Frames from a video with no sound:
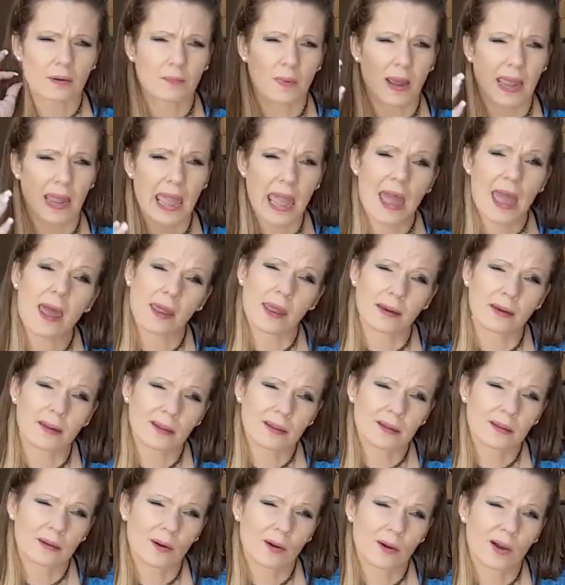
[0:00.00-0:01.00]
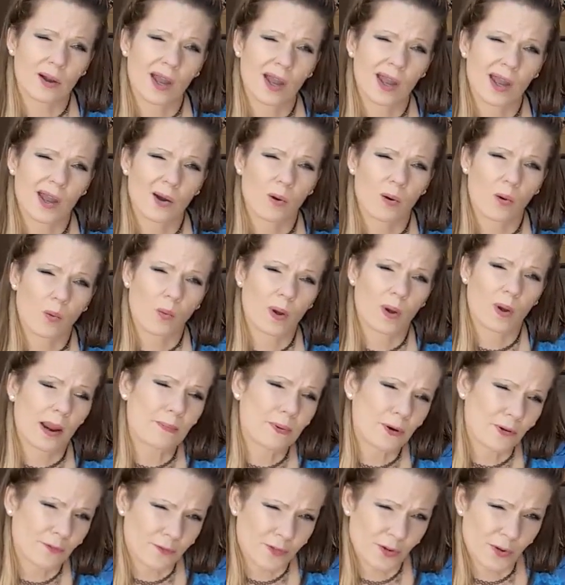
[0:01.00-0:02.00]
of my head when I
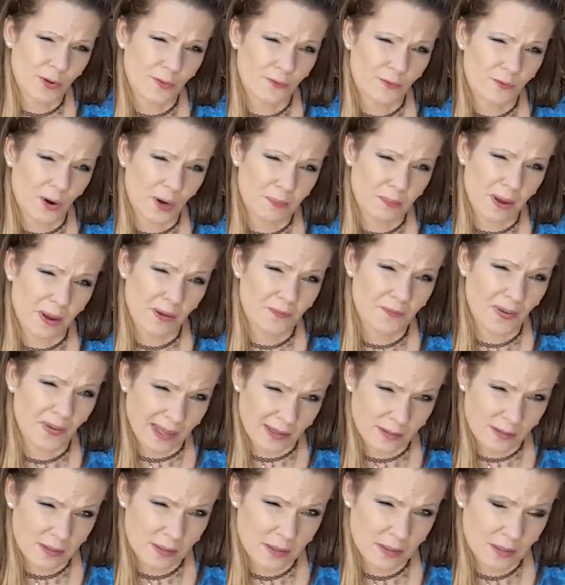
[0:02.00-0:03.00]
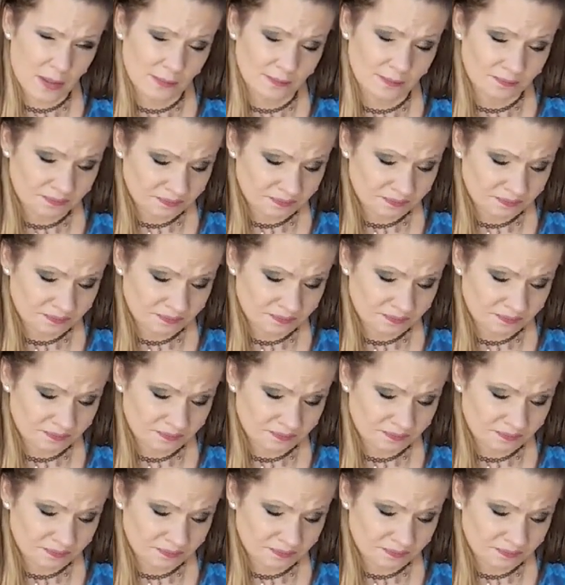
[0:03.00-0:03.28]
put food in front of my face.